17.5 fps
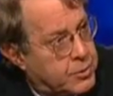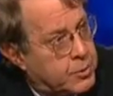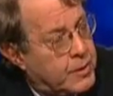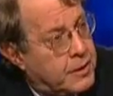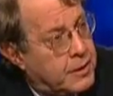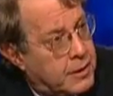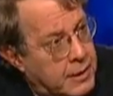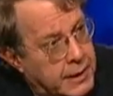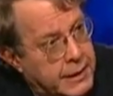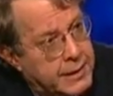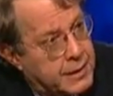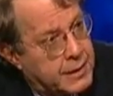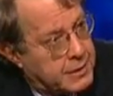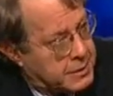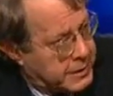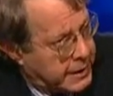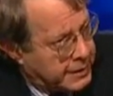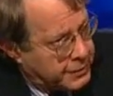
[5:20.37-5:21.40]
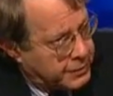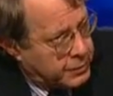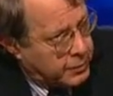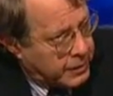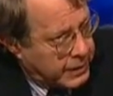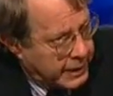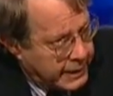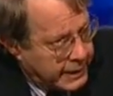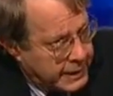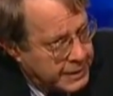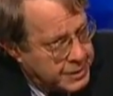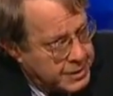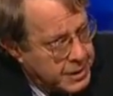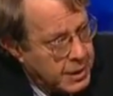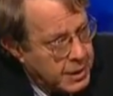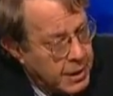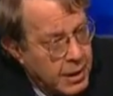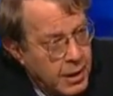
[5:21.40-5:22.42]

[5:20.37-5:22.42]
between 9th and 10th grades.